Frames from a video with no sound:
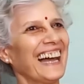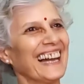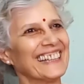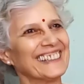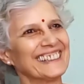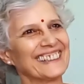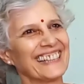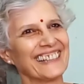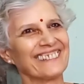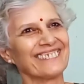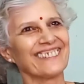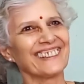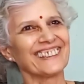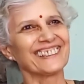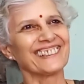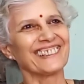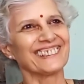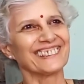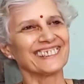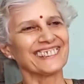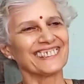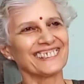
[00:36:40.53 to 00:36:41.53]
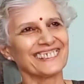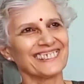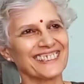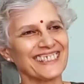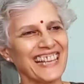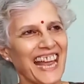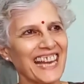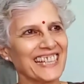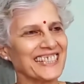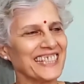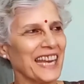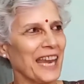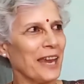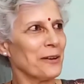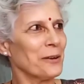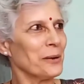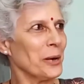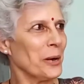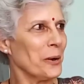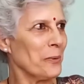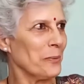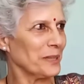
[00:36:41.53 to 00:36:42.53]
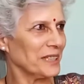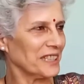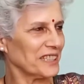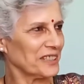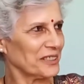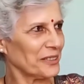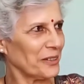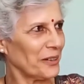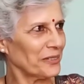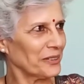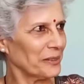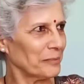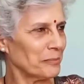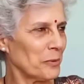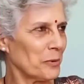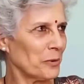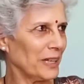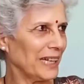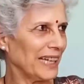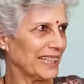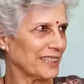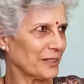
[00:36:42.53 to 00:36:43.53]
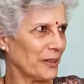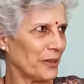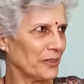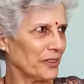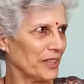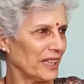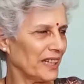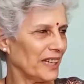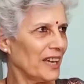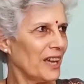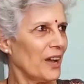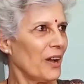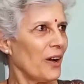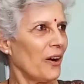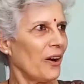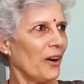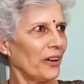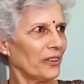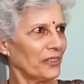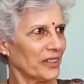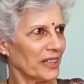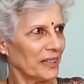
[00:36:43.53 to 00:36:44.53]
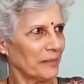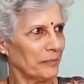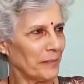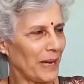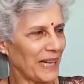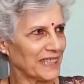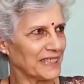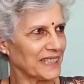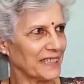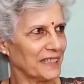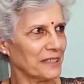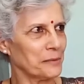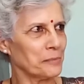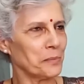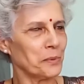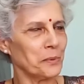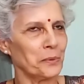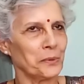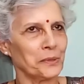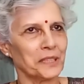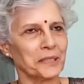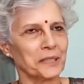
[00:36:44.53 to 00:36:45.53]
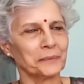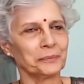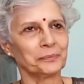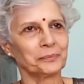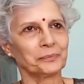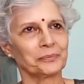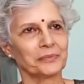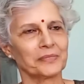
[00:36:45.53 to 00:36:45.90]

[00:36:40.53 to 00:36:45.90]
And then went on to San Diego, which is on the, more or less on the Mexican border.